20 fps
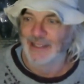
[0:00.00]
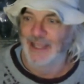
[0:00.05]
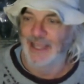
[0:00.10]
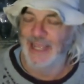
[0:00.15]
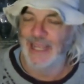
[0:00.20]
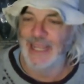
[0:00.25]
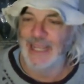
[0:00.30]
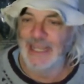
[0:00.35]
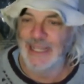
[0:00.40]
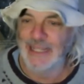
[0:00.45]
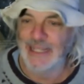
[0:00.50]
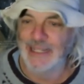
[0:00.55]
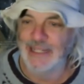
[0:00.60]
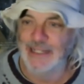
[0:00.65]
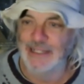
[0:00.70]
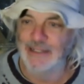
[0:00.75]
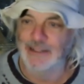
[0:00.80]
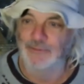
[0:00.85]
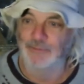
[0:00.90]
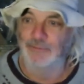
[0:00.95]

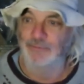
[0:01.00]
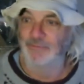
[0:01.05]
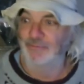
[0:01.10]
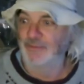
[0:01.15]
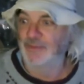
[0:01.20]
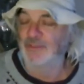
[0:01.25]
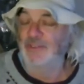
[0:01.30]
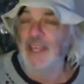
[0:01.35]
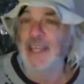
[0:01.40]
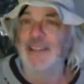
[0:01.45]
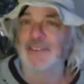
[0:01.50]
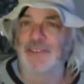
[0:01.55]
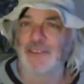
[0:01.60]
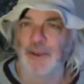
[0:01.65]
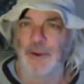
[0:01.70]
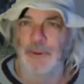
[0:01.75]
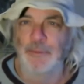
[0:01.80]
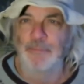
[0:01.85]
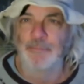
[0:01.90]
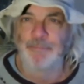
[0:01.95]
and said
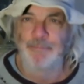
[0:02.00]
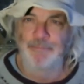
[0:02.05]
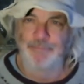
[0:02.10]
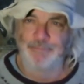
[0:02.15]
so?